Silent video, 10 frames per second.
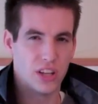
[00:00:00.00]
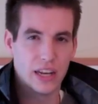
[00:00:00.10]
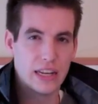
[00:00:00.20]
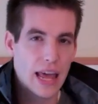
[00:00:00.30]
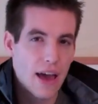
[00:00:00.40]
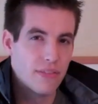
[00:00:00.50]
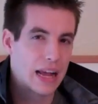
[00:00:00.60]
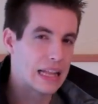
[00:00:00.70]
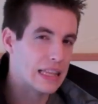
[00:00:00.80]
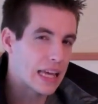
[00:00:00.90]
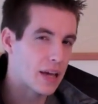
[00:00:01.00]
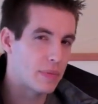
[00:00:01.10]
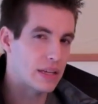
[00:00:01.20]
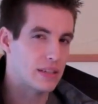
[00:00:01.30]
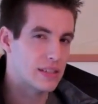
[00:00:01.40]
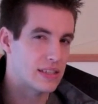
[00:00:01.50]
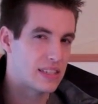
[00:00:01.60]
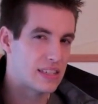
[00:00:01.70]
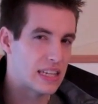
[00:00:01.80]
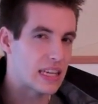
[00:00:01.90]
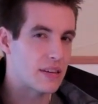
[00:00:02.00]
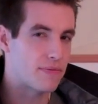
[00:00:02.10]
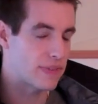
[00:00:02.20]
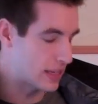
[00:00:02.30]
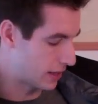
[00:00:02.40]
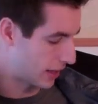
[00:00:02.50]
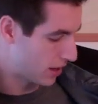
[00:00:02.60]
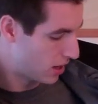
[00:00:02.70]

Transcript: It didn't have that clammy, sticky feeling,